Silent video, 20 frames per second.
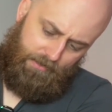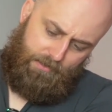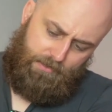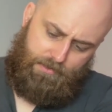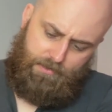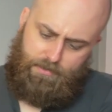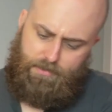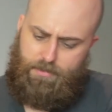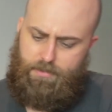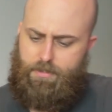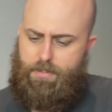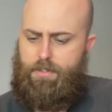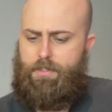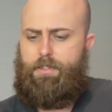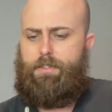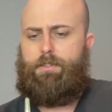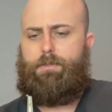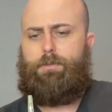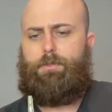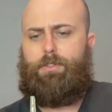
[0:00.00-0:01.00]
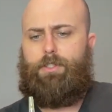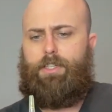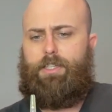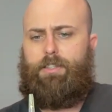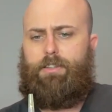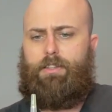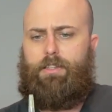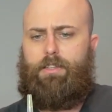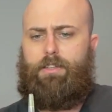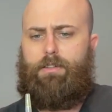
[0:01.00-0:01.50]
I'm trying to
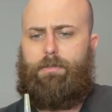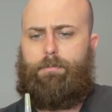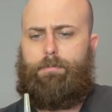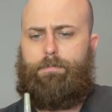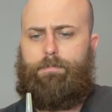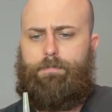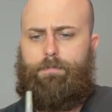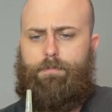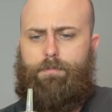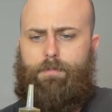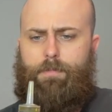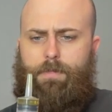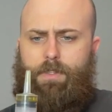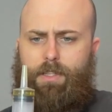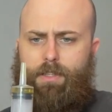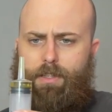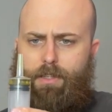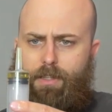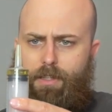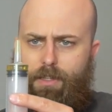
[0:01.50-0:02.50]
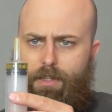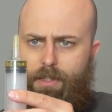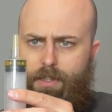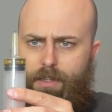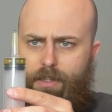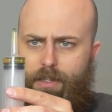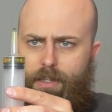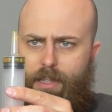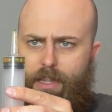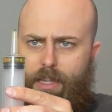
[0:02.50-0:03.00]
get the
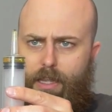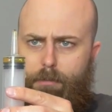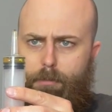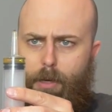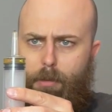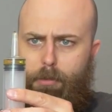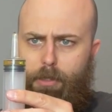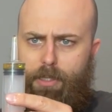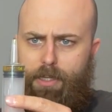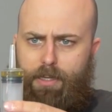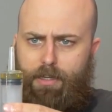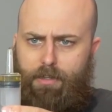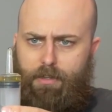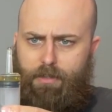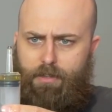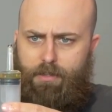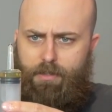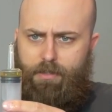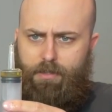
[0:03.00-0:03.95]
air bubble out.